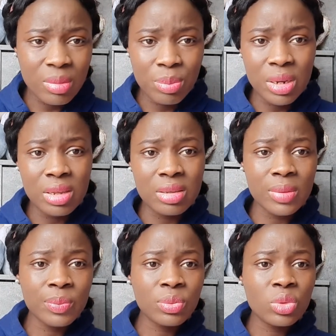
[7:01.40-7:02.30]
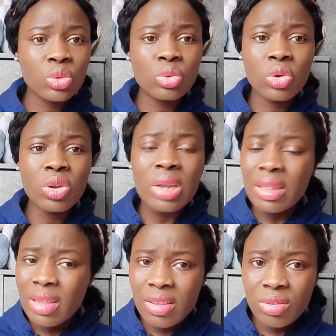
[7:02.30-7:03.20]
in place. You know,
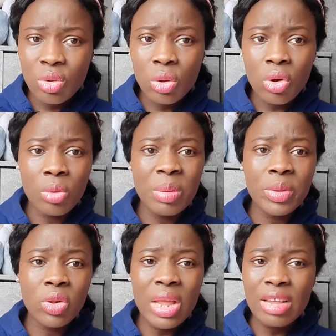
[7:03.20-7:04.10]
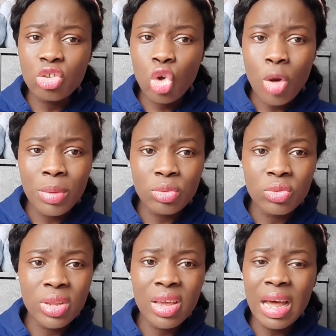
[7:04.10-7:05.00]
let things, or maybe the lawyer is coming
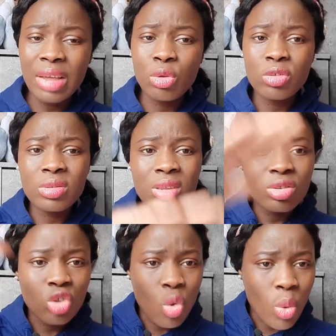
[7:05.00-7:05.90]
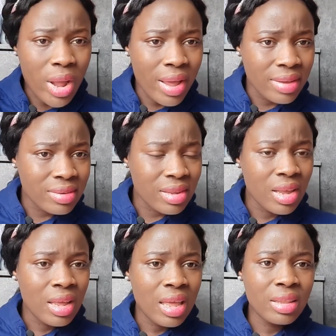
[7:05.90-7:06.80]
today and you're still somewhere else.
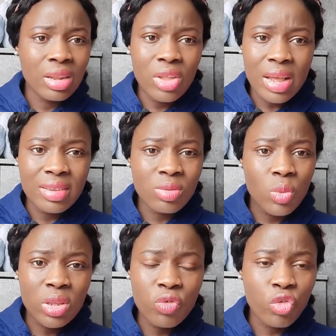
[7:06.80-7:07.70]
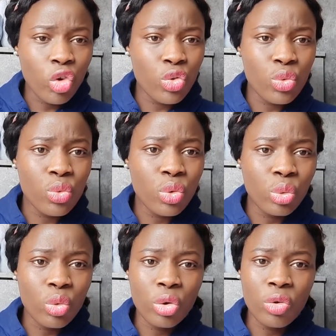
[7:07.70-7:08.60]
The lawyer is waiting for you.
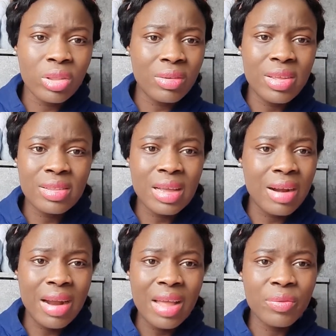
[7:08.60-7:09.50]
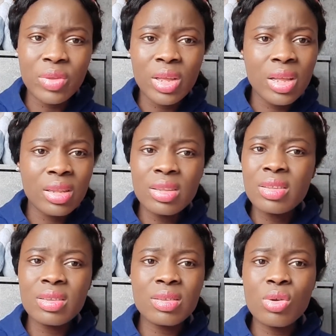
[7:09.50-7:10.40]
You're not yet arrived.
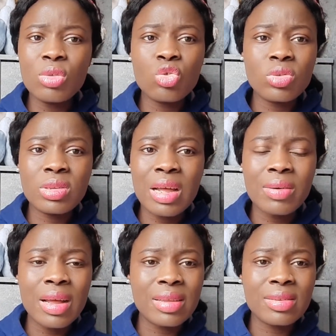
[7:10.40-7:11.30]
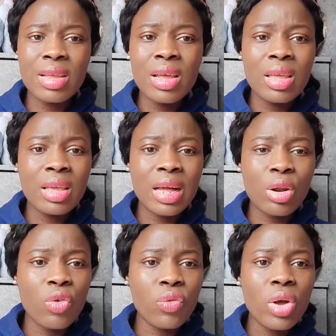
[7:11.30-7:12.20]
This is going to sound as a kind
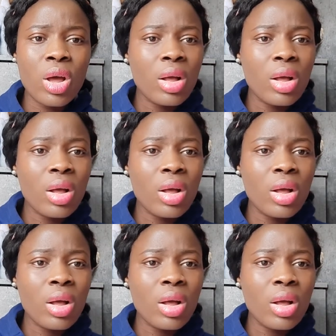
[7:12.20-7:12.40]
of,